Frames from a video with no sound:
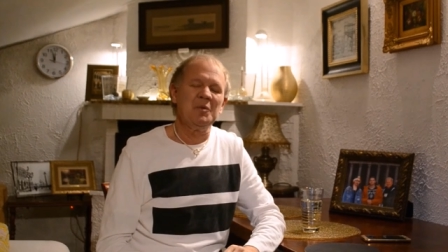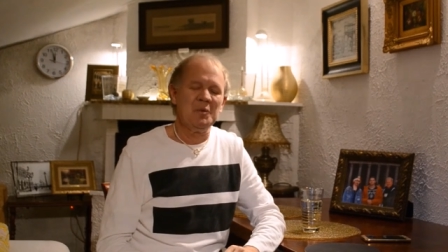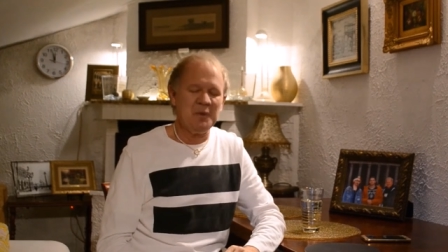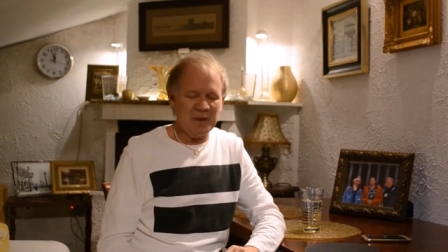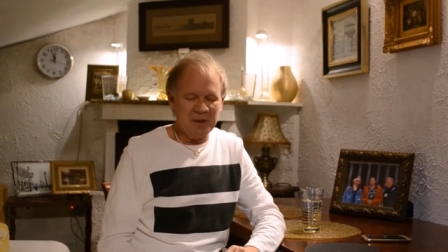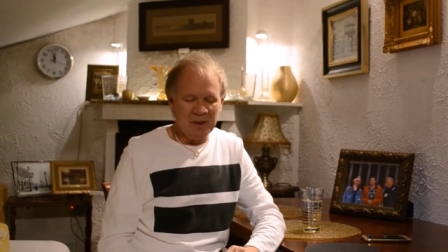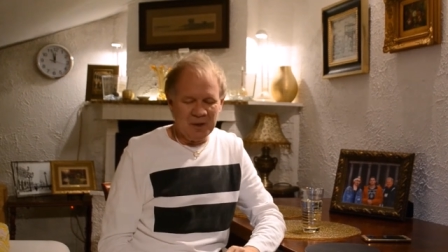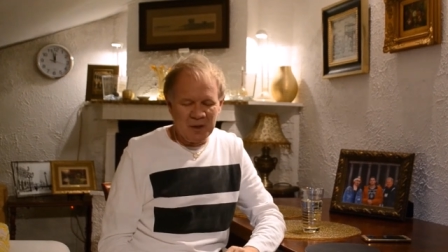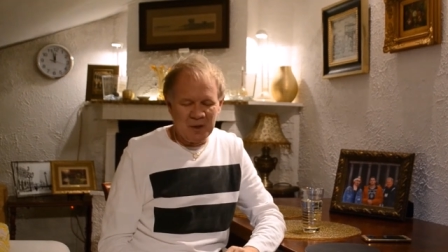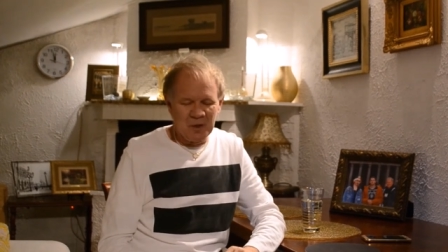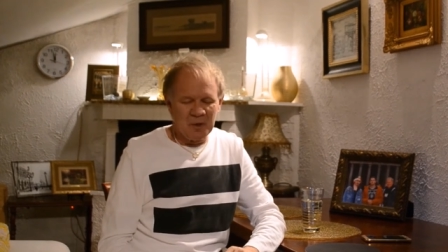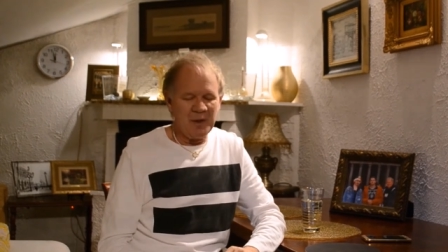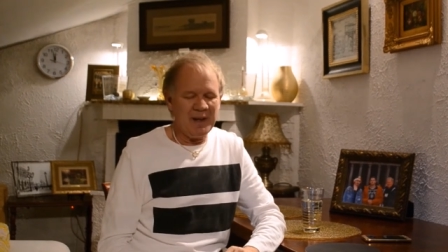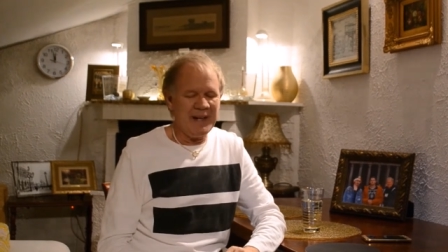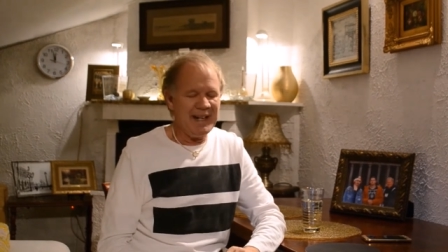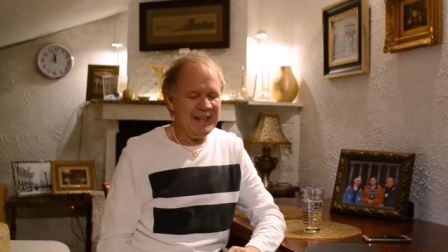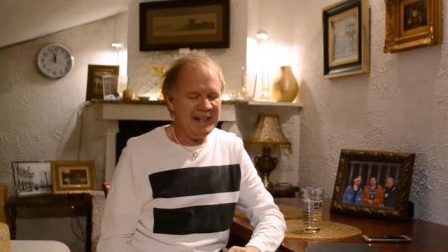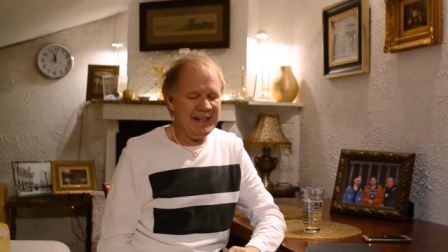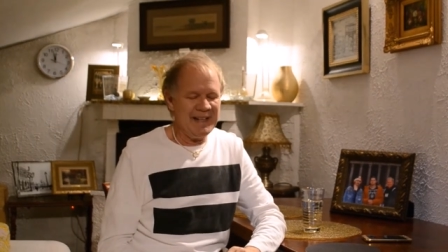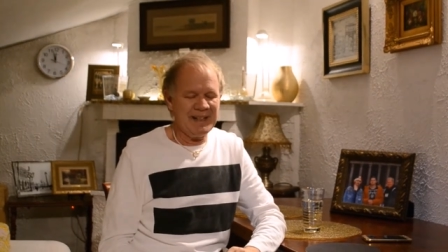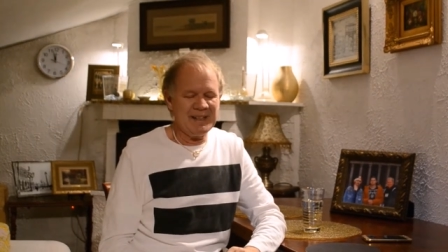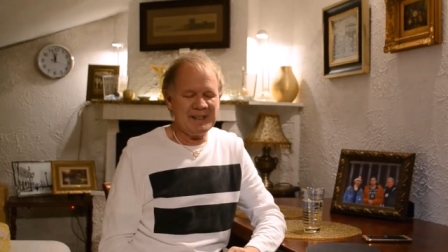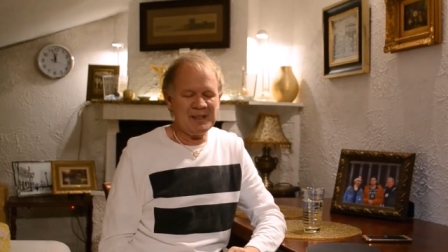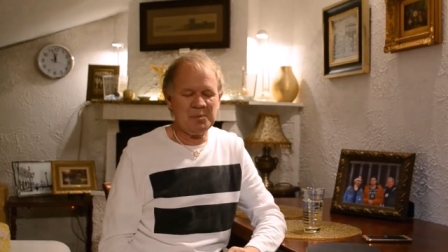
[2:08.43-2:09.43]
with
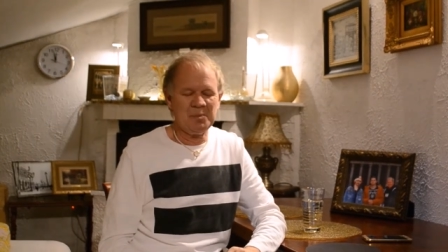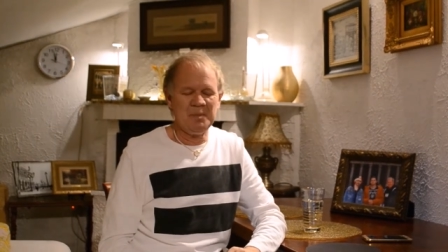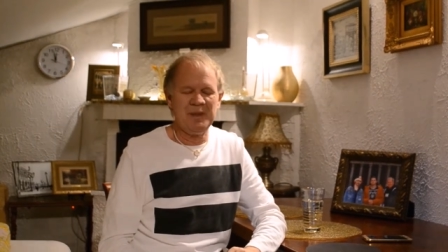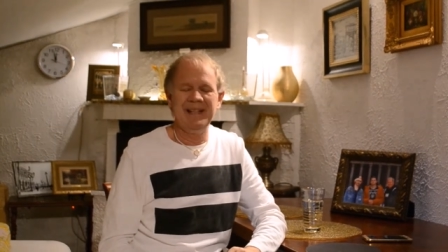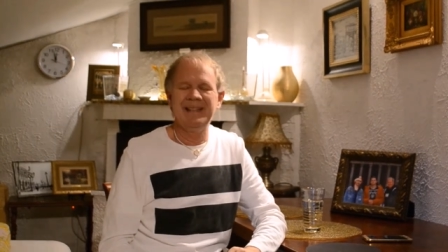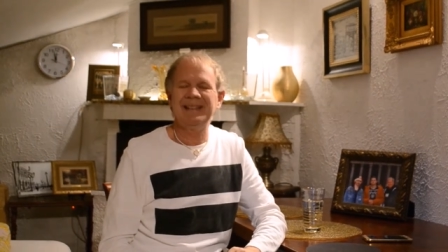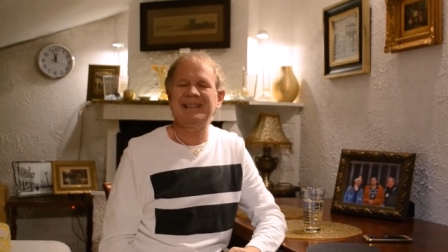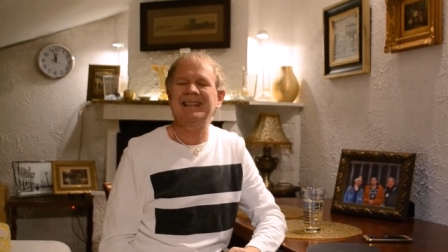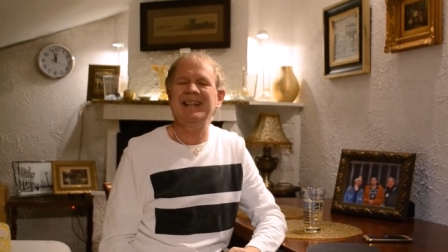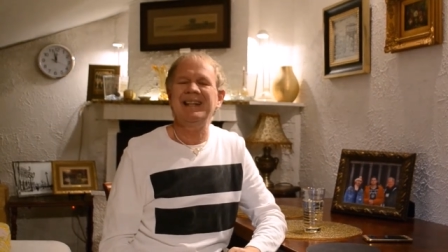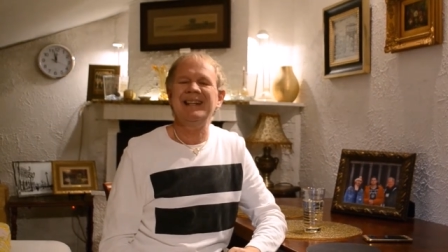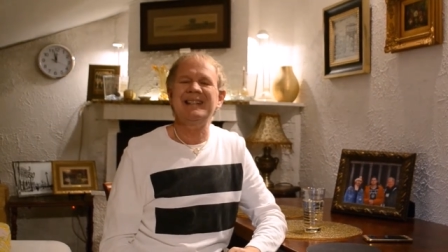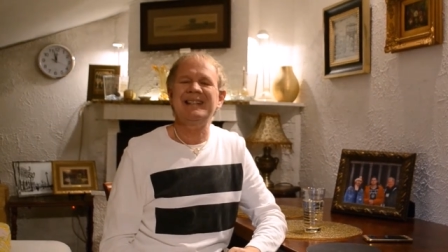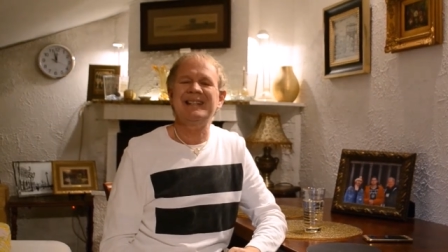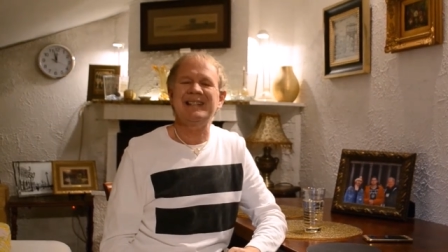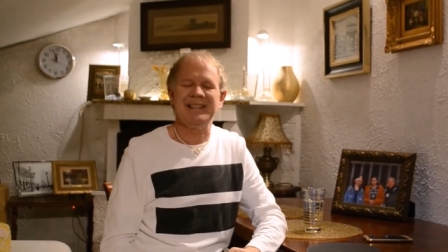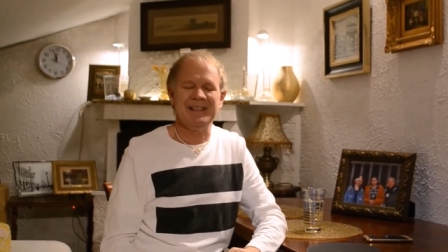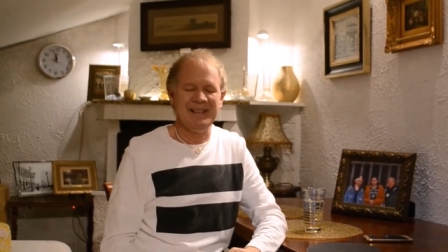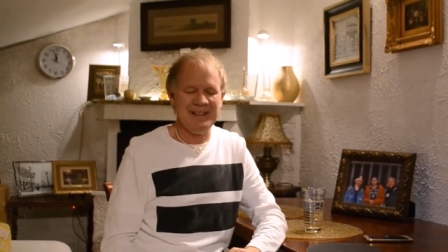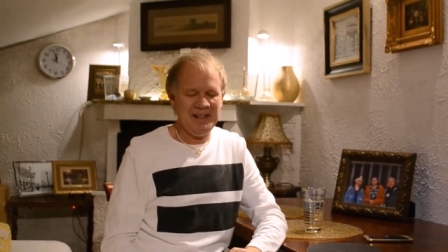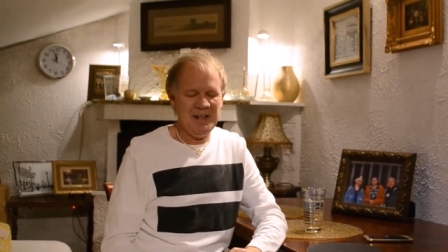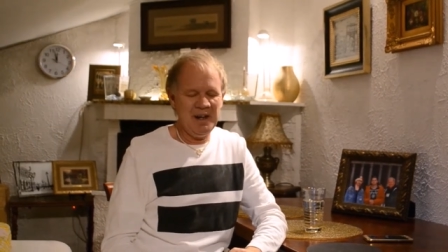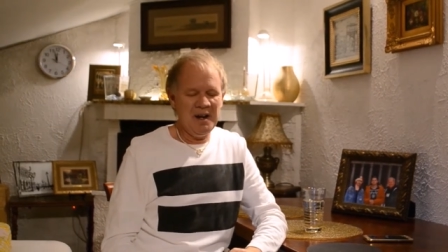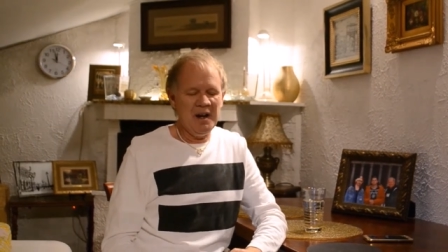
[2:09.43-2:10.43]
great
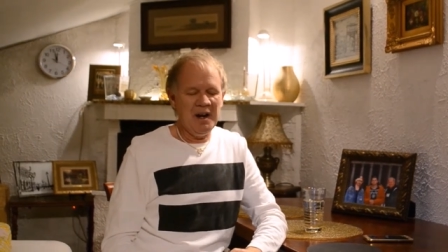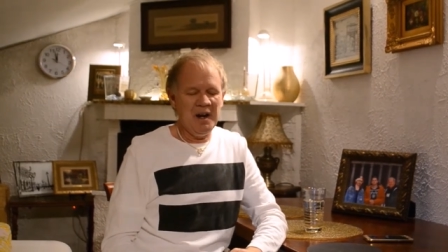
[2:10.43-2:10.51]
expectation